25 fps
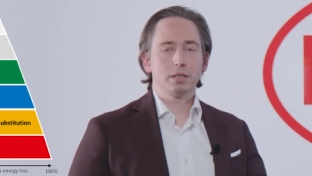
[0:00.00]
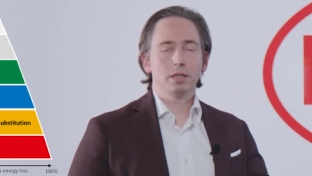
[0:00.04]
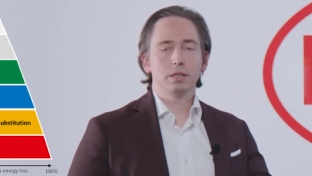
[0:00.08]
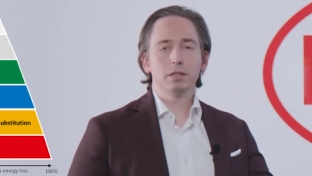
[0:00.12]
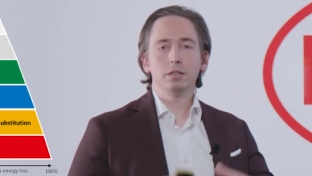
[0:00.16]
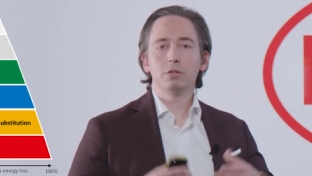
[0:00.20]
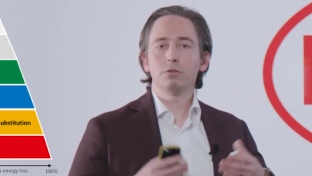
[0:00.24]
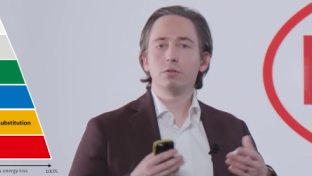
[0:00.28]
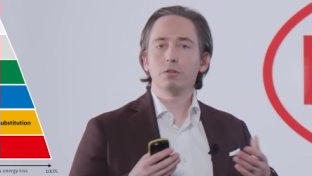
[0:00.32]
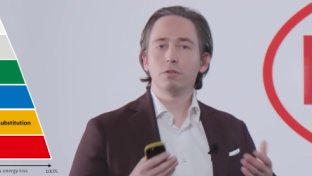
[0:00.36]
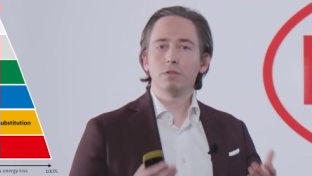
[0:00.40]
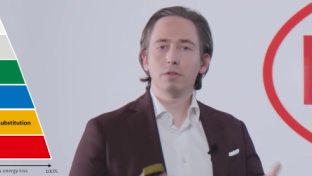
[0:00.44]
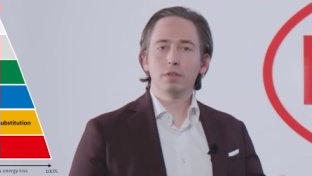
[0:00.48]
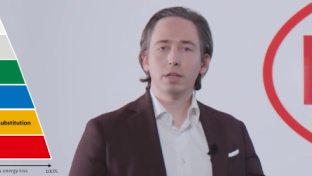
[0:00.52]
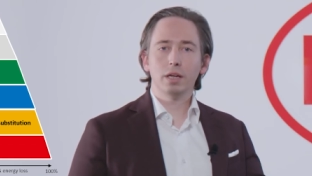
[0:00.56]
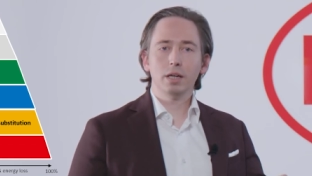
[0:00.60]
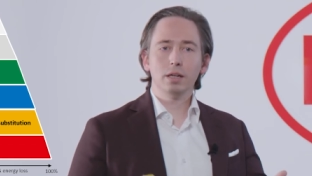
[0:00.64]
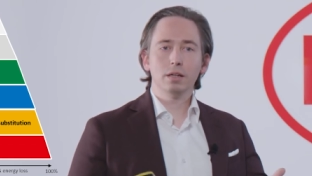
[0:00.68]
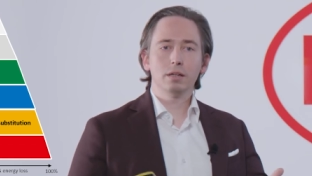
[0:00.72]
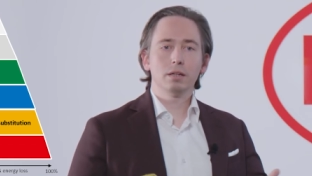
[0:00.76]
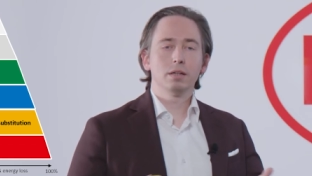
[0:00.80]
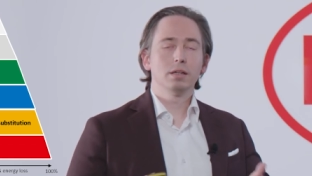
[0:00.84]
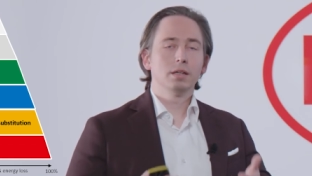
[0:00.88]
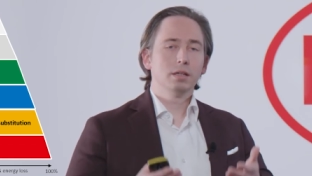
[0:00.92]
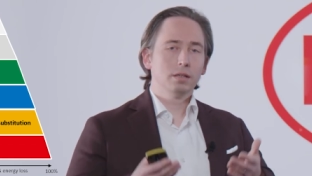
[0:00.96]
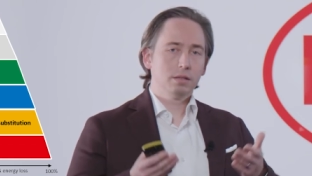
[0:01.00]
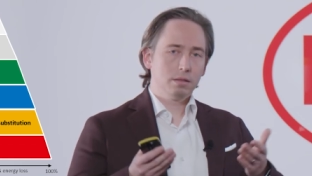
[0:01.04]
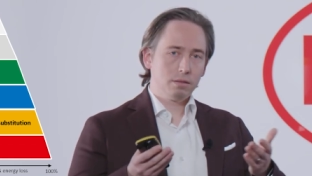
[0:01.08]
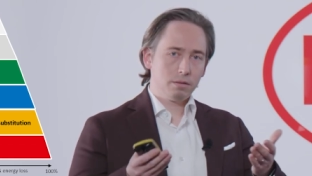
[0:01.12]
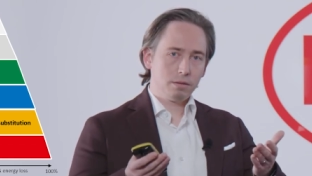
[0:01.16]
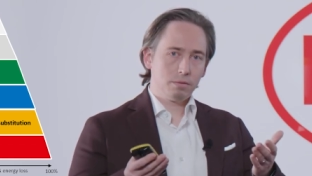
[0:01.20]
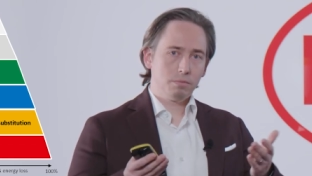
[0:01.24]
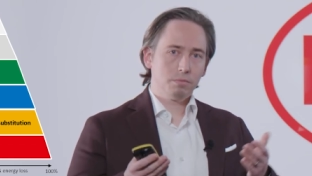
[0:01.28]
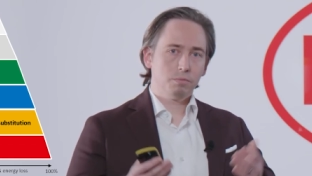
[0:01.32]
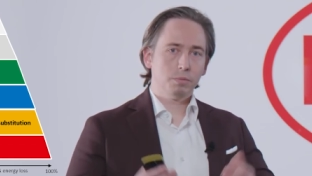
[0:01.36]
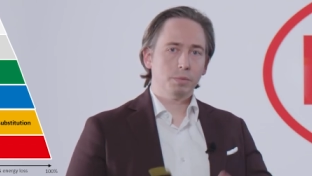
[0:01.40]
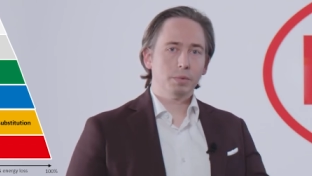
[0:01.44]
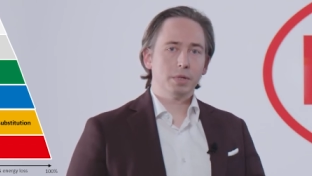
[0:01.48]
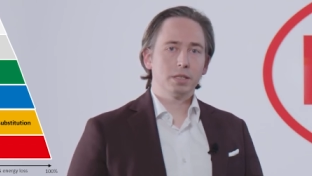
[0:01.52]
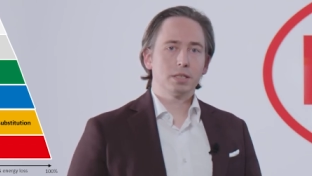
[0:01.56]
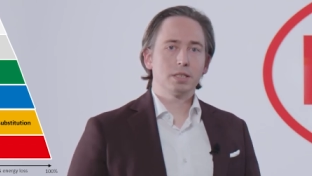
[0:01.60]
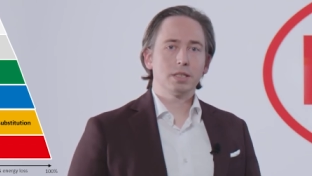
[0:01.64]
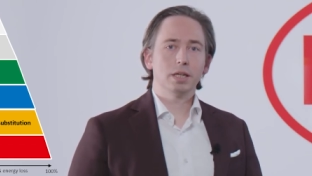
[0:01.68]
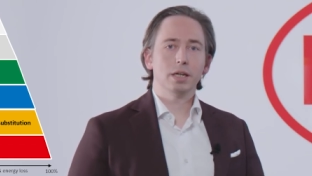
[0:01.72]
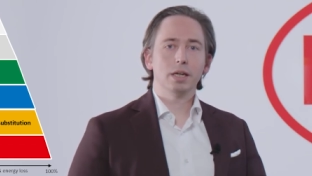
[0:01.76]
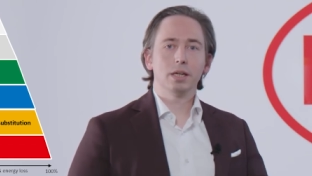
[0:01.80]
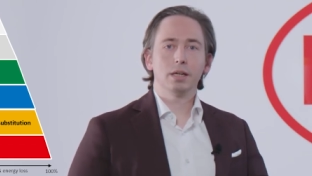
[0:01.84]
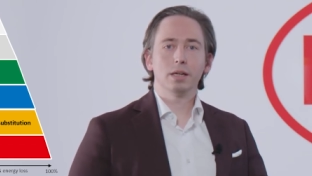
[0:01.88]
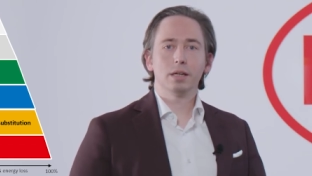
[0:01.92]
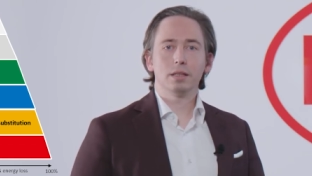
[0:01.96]
And you can think, by
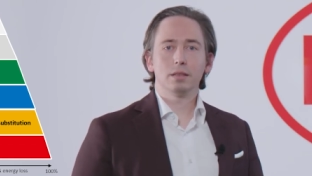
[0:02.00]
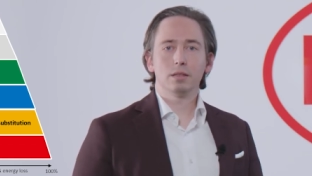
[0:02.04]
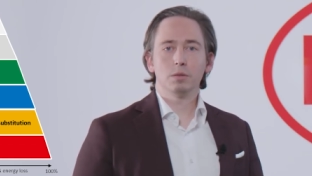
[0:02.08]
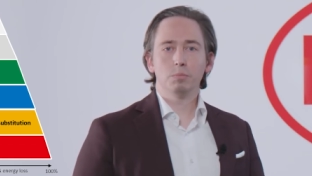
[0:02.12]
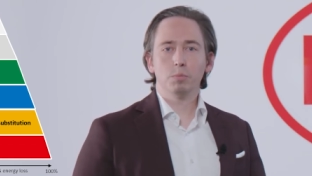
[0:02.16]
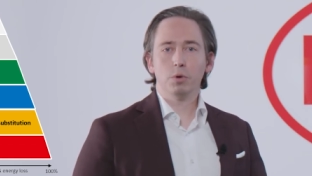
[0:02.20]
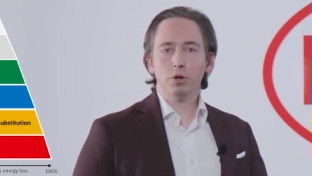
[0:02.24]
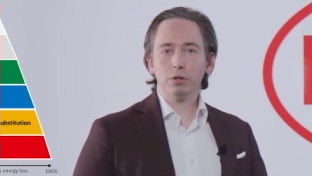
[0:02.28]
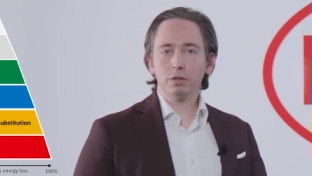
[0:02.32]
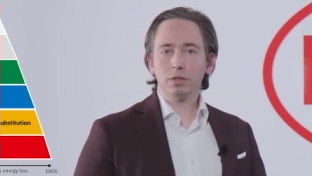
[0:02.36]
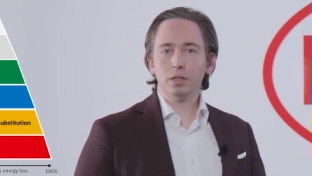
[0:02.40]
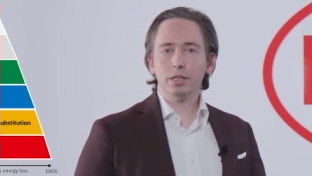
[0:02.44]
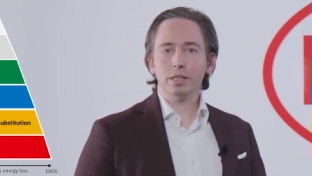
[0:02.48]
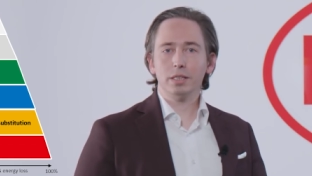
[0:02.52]
staying at the bottle